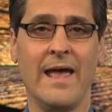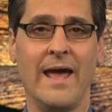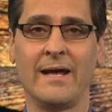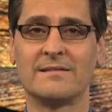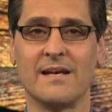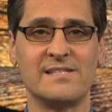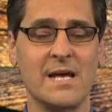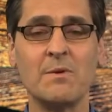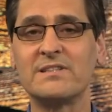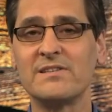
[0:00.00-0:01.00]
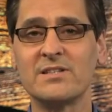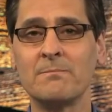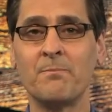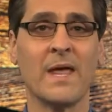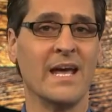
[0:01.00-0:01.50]

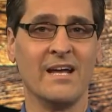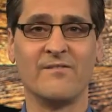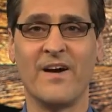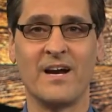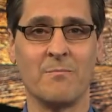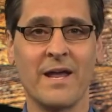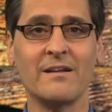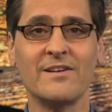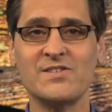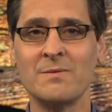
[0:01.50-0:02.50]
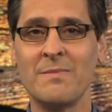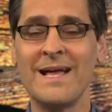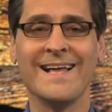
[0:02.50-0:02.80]
anti-Semitism, environmentalism,